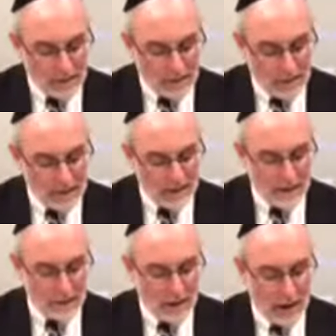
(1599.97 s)
v'klala
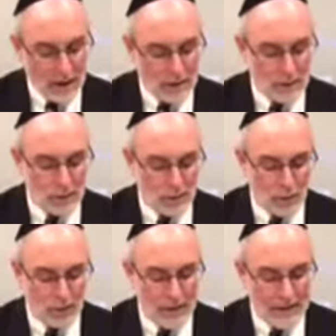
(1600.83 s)
sitra achra
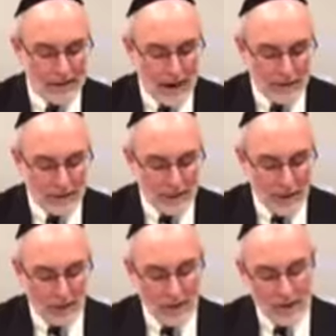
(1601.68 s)
kulo. That you have to
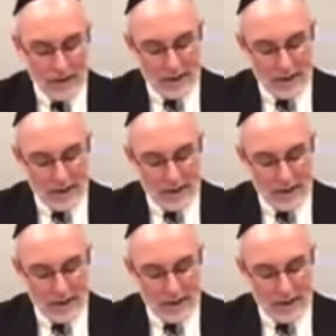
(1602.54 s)
know.